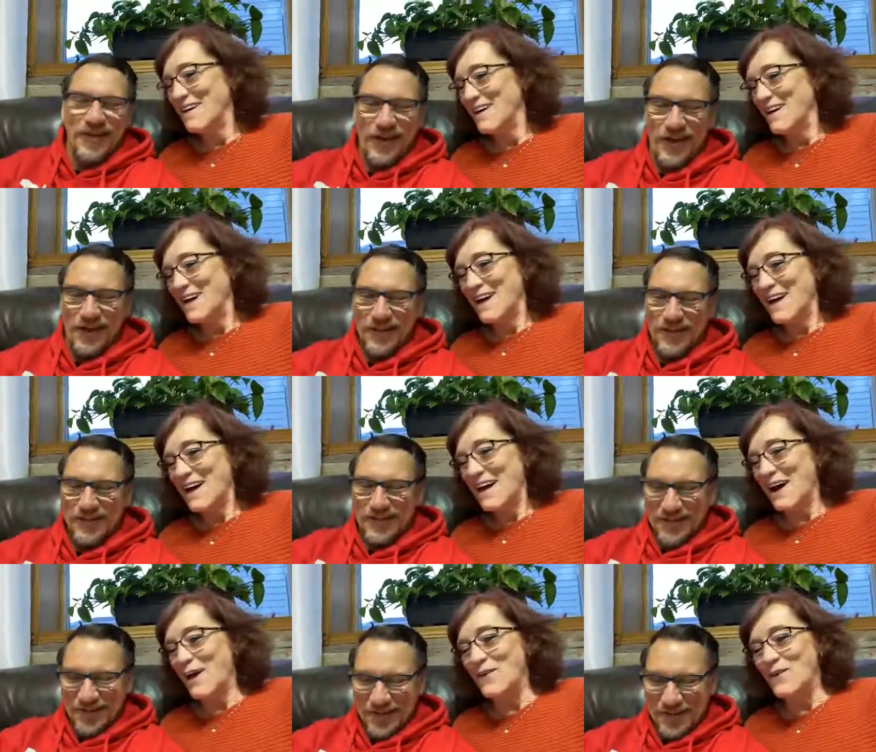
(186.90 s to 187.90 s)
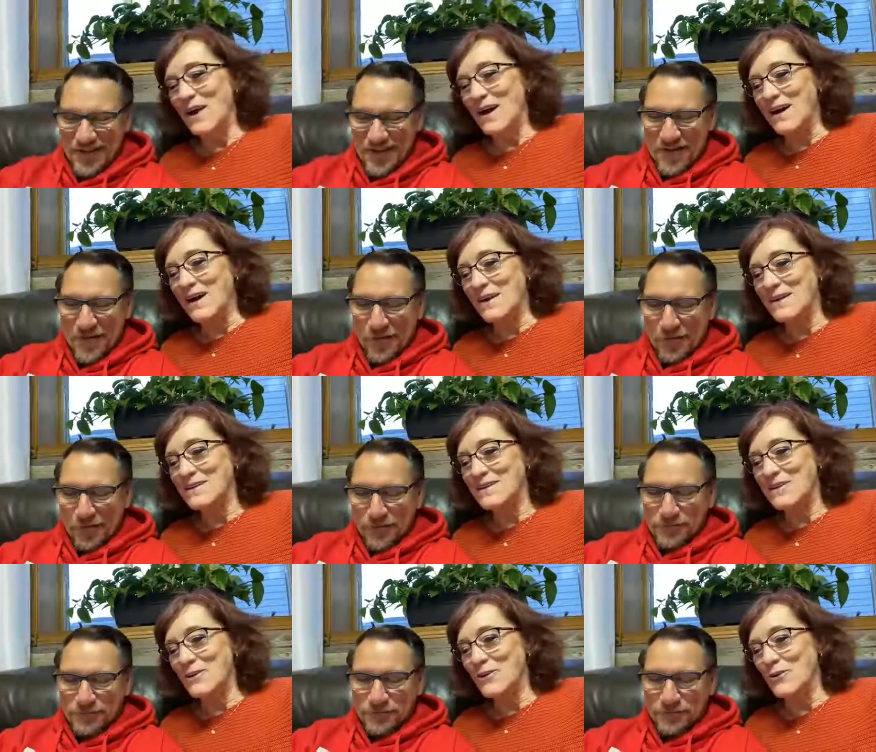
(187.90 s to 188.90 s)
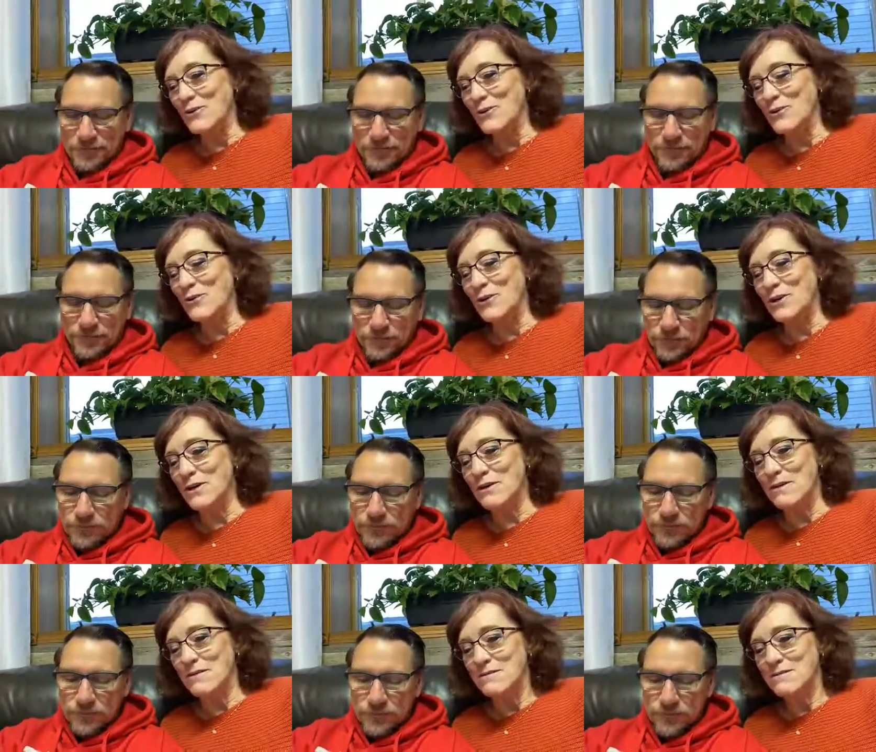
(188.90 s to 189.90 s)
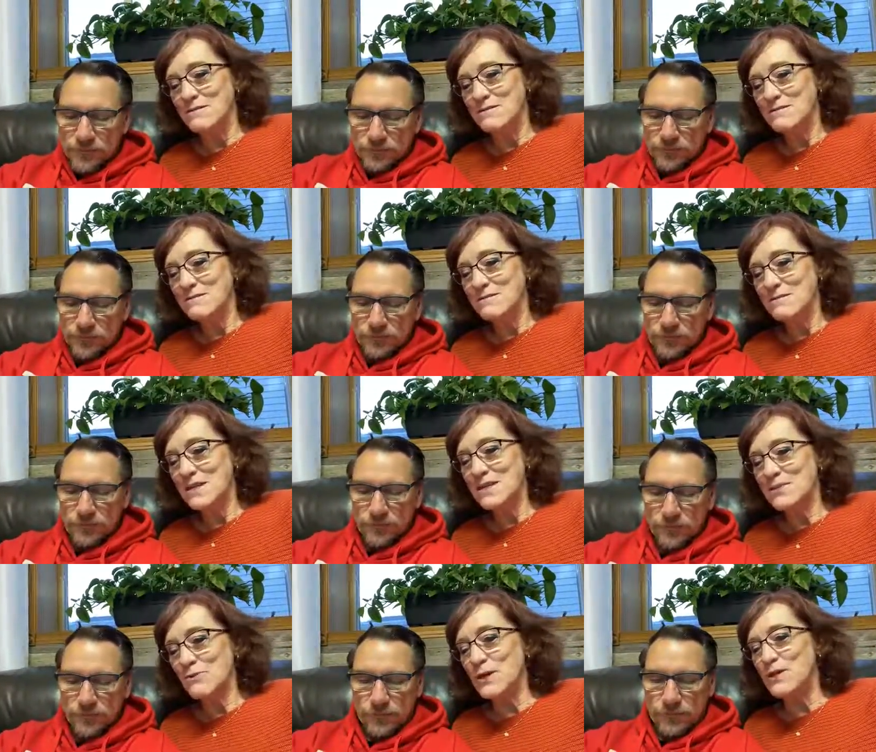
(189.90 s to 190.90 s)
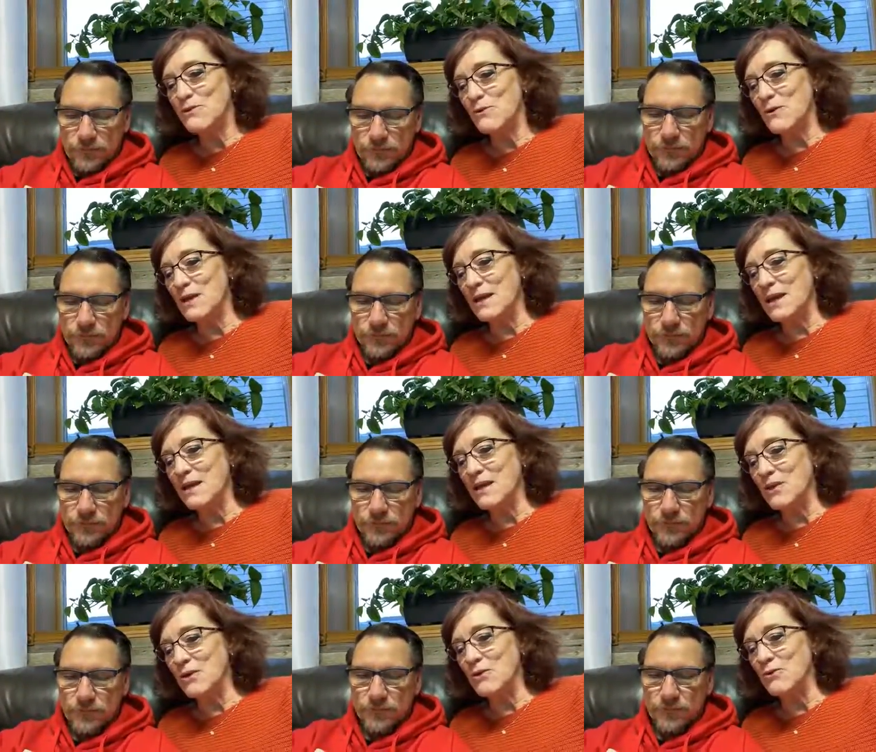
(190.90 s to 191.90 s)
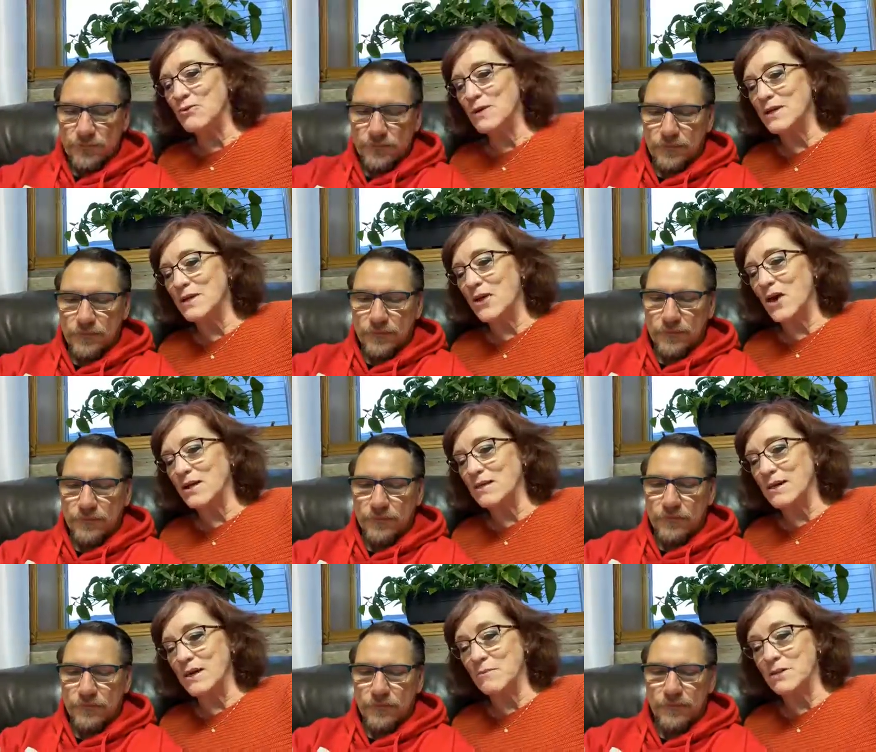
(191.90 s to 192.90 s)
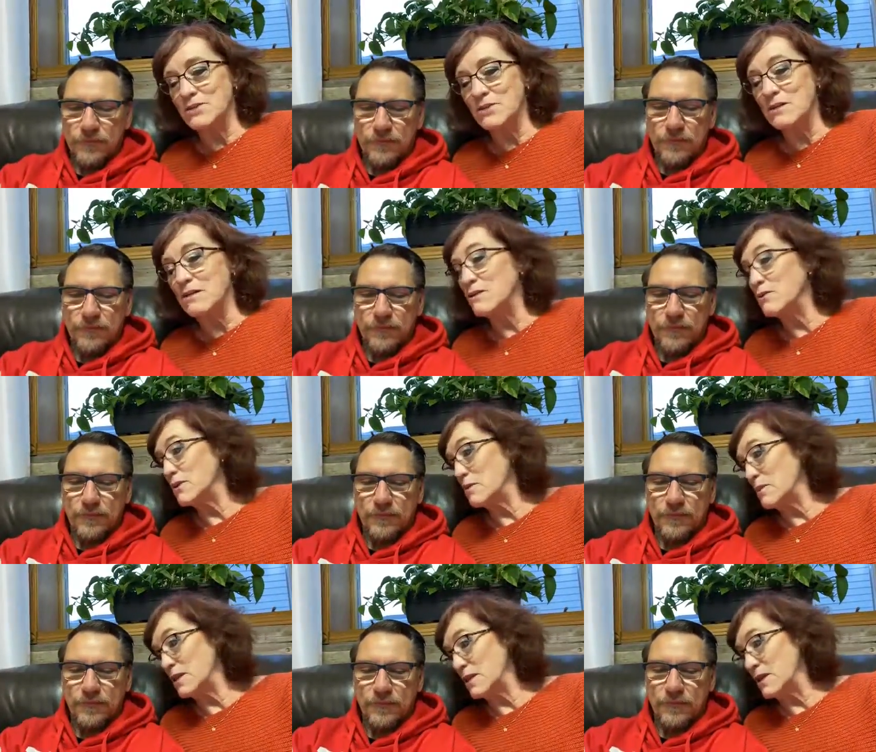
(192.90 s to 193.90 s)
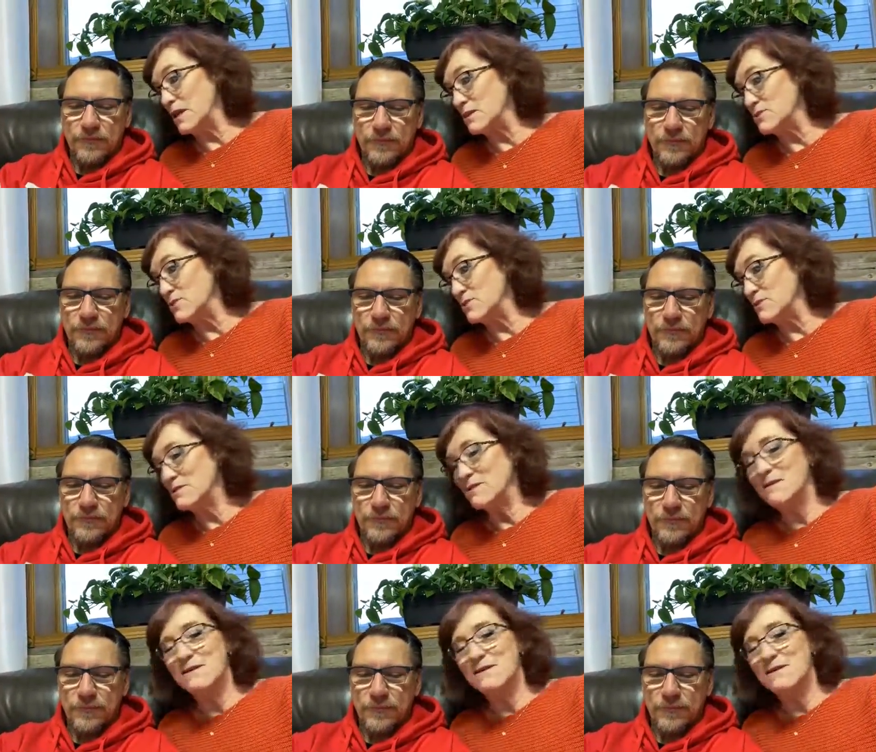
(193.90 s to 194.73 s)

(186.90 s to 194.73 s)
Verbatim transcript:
Speaker 1: yeah. How, uh, you know, you could Let's read through it again and you read the godly ambition. You can be the angel.